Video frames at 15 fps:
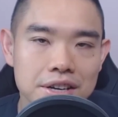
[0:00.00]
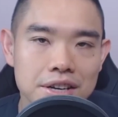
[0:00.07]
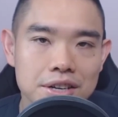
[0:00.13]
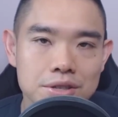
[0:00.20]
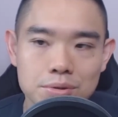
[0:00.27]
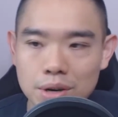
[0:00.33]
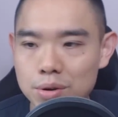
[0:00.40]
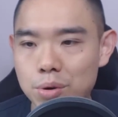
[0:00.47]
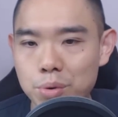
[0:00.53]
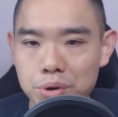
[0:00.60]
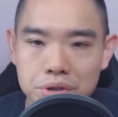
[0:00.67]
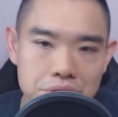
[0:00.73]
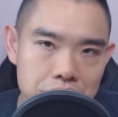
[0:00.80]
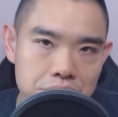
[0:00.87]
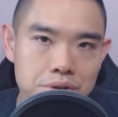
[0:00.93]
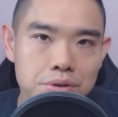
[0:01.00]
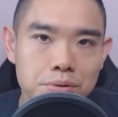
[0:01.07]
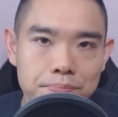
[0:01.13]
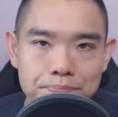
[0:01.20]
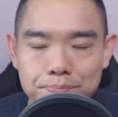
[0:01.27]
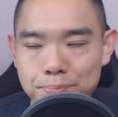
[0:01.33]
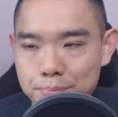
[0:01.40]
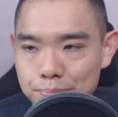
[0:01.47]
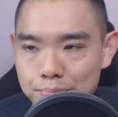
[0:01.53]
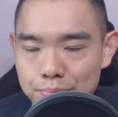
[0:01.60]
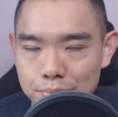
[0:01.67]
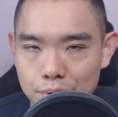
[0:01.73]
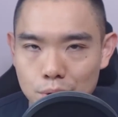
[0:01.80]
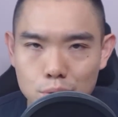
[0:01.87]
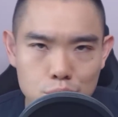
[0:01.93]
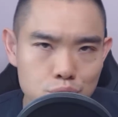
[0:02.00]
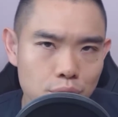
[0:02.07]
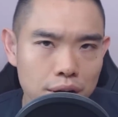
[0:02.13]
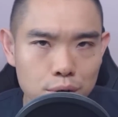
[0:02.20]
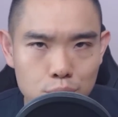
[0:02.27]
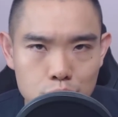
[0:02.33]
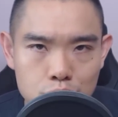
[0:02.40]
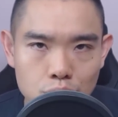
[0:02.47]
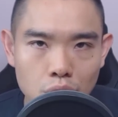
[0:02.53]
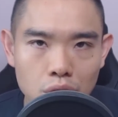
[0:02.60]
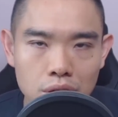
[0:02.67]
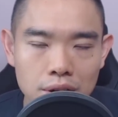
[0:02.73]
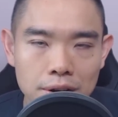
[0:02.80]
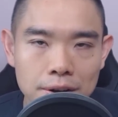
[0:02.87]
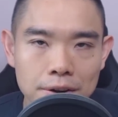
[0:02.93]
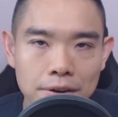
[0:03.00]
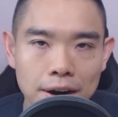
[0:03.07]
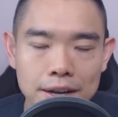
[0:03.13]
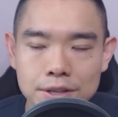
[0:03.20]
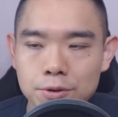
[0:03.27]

So now the question is, who's right, who's wrong, right?